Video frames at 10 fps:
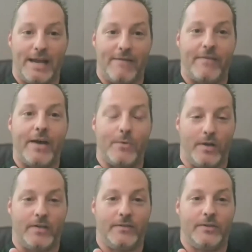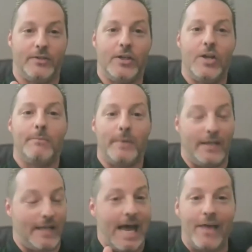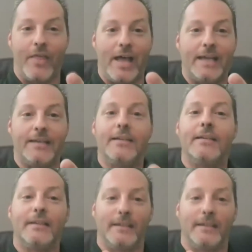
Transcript: We have that one online